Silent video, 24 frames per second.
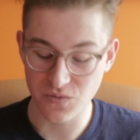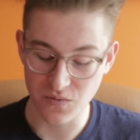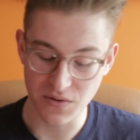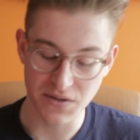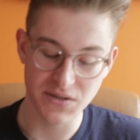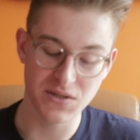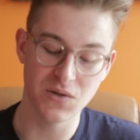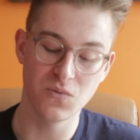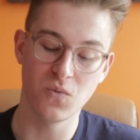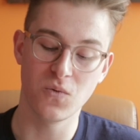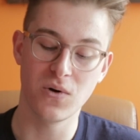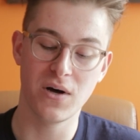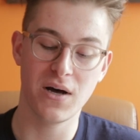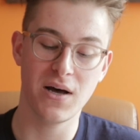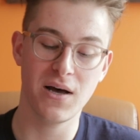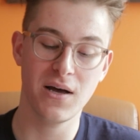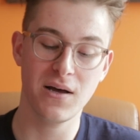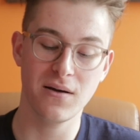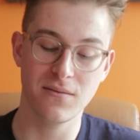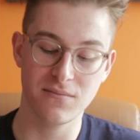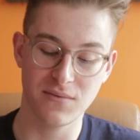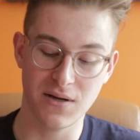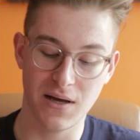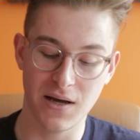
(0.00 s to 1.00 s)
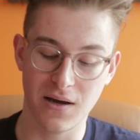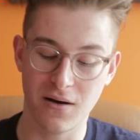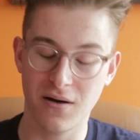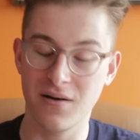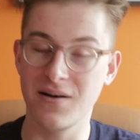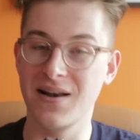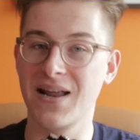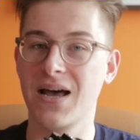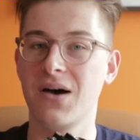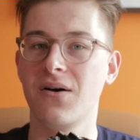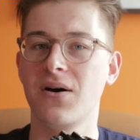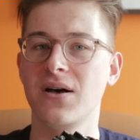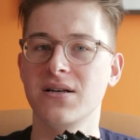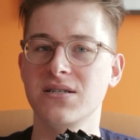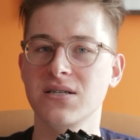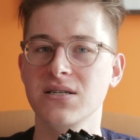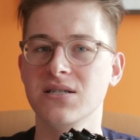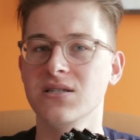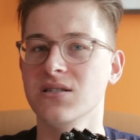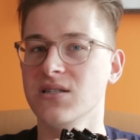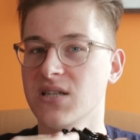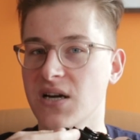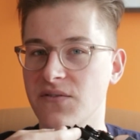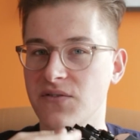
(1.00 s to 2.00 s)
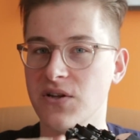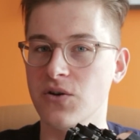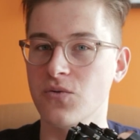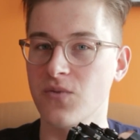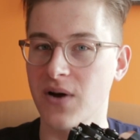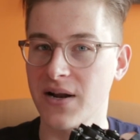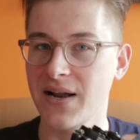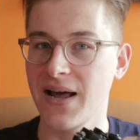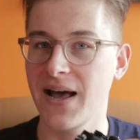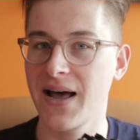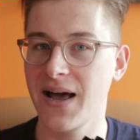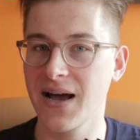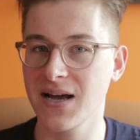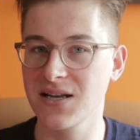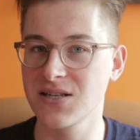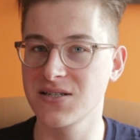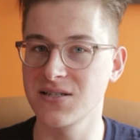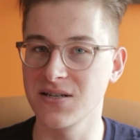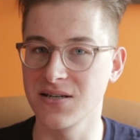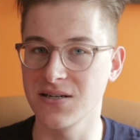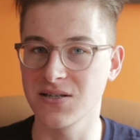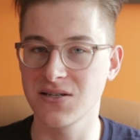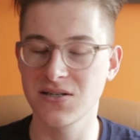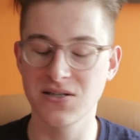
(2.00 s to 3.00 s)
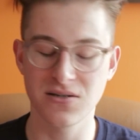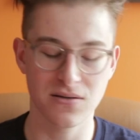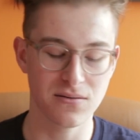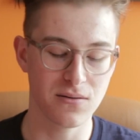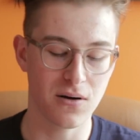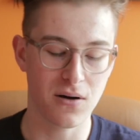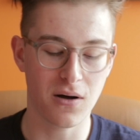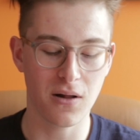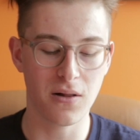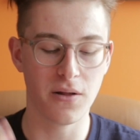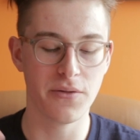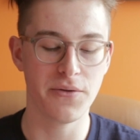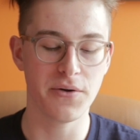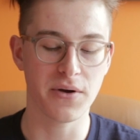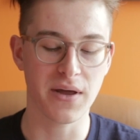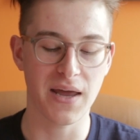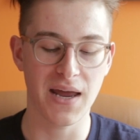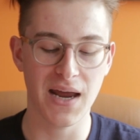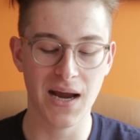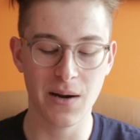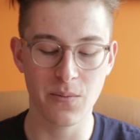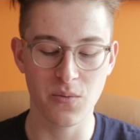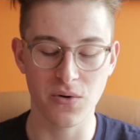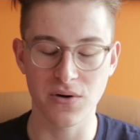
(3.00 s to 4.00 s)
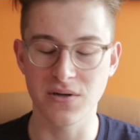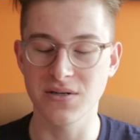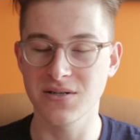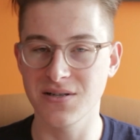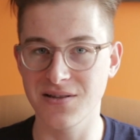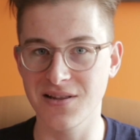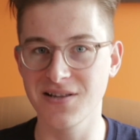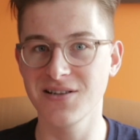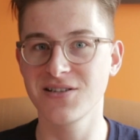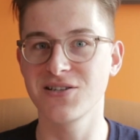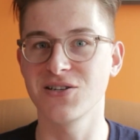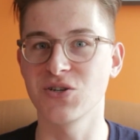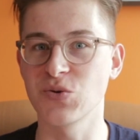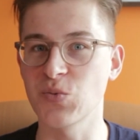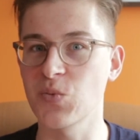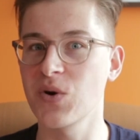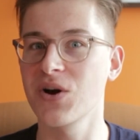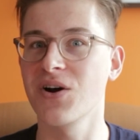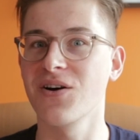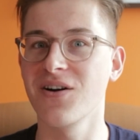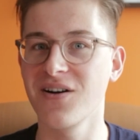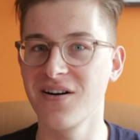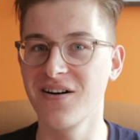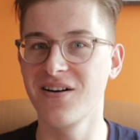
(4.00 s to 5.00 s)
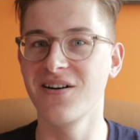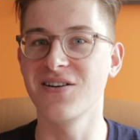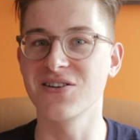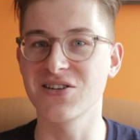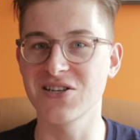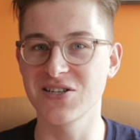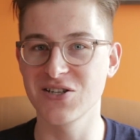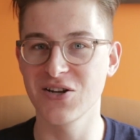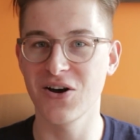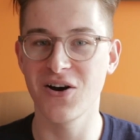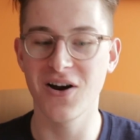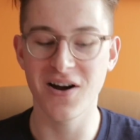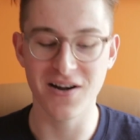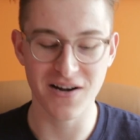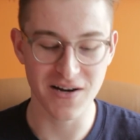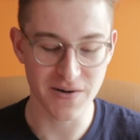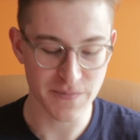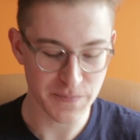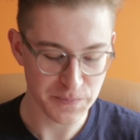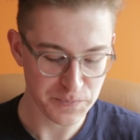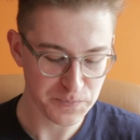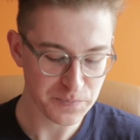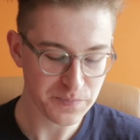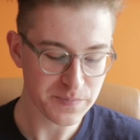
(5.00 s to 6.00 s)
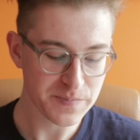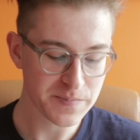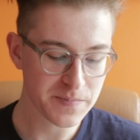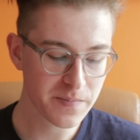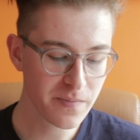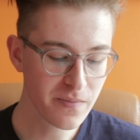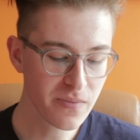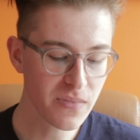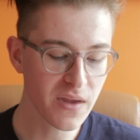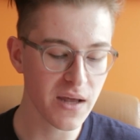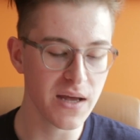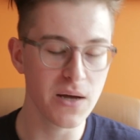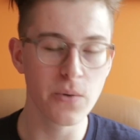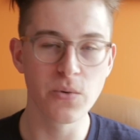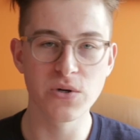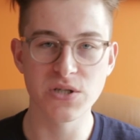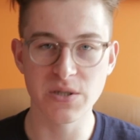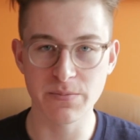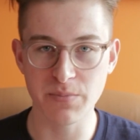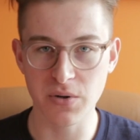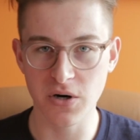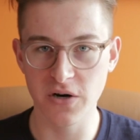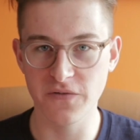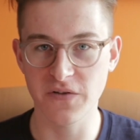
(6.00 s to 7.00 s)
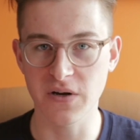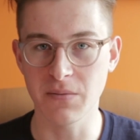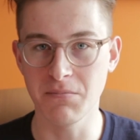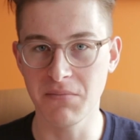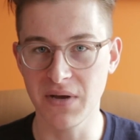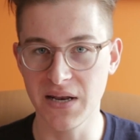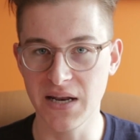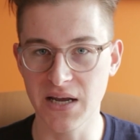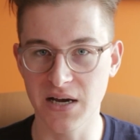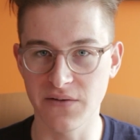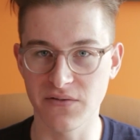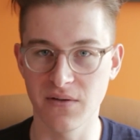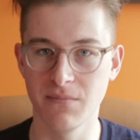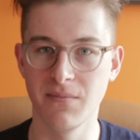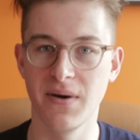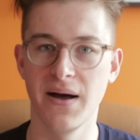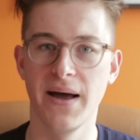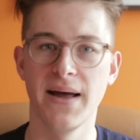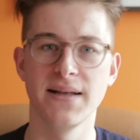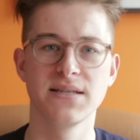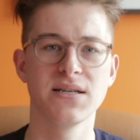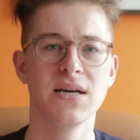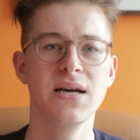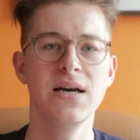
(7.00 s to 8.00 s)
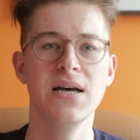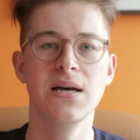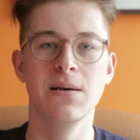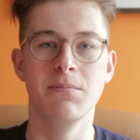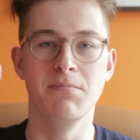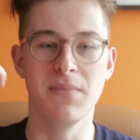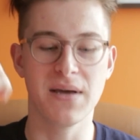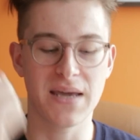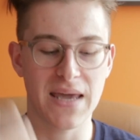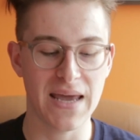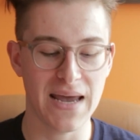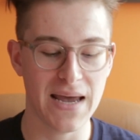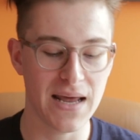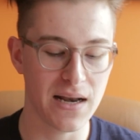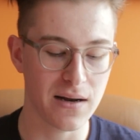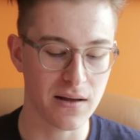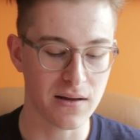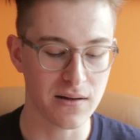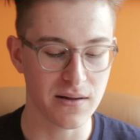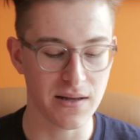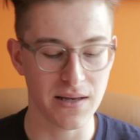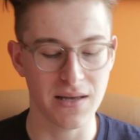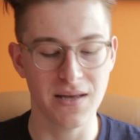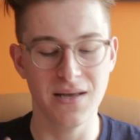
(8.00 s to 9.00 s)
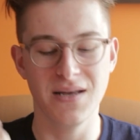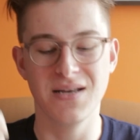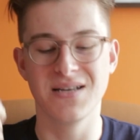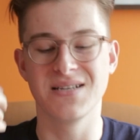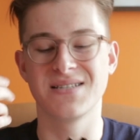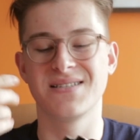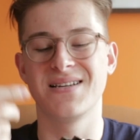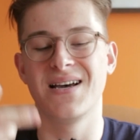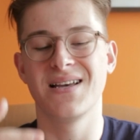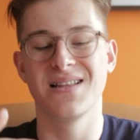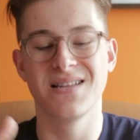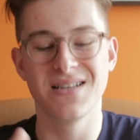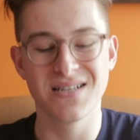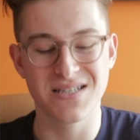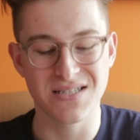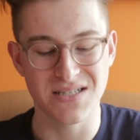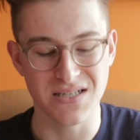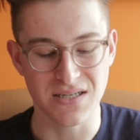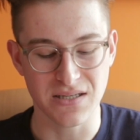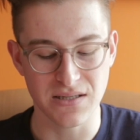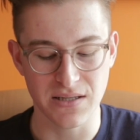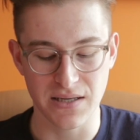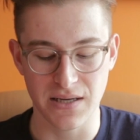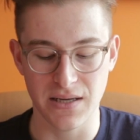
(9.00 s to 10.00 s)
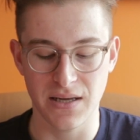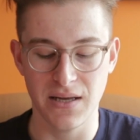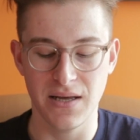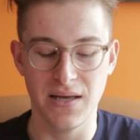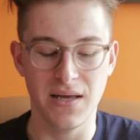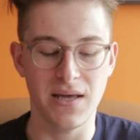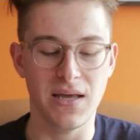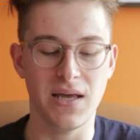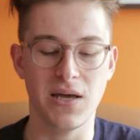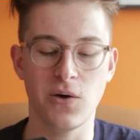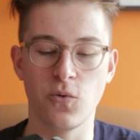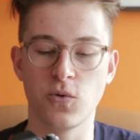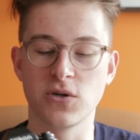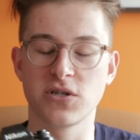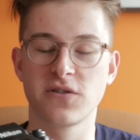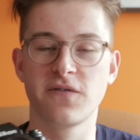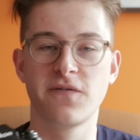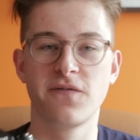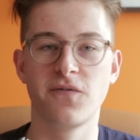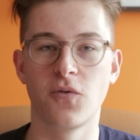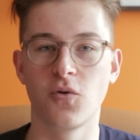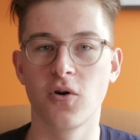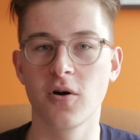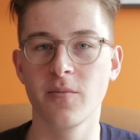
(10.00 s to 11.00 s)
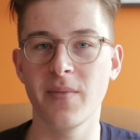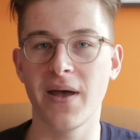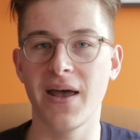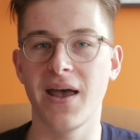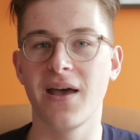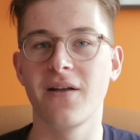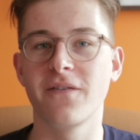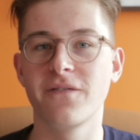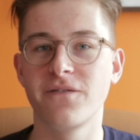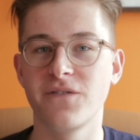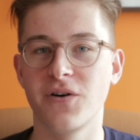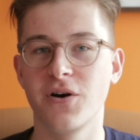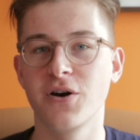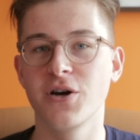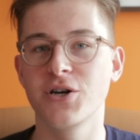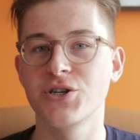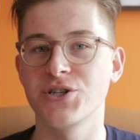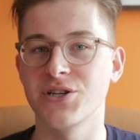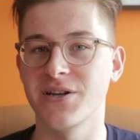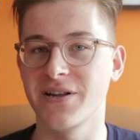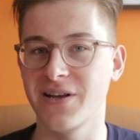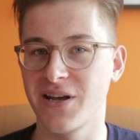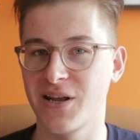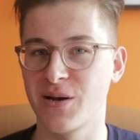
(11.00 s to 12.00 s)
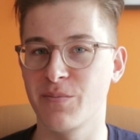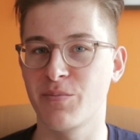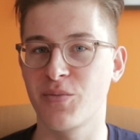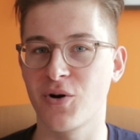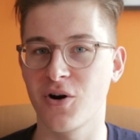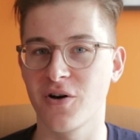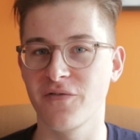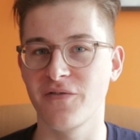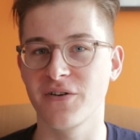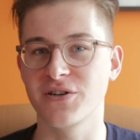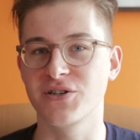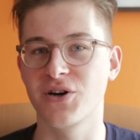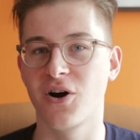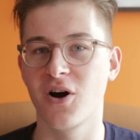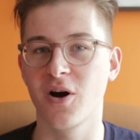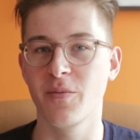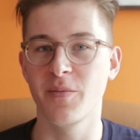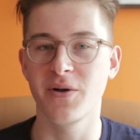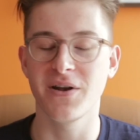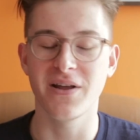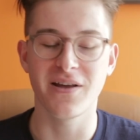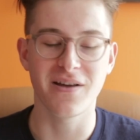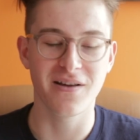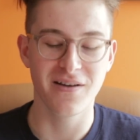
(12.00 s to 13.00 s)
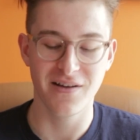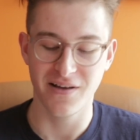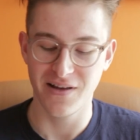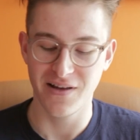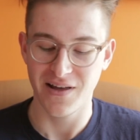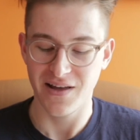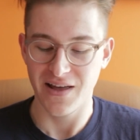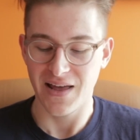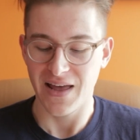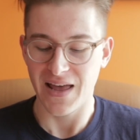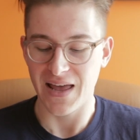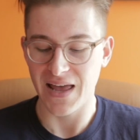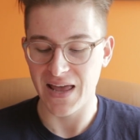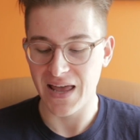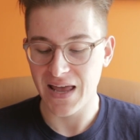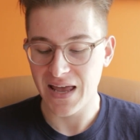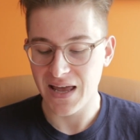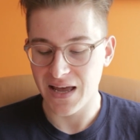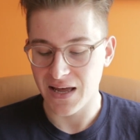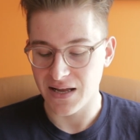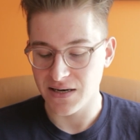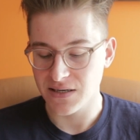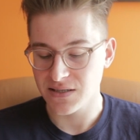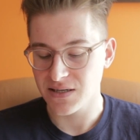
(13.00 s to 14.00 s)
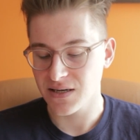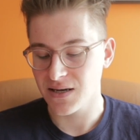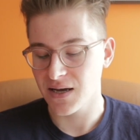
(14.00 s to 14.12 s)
the reason why Nikon now has these lovely red accents all on their cameras. This is where it all started. It was a perfect meeting of the minds. Mechanically, stylistically, it was form and function in perfect harmony. And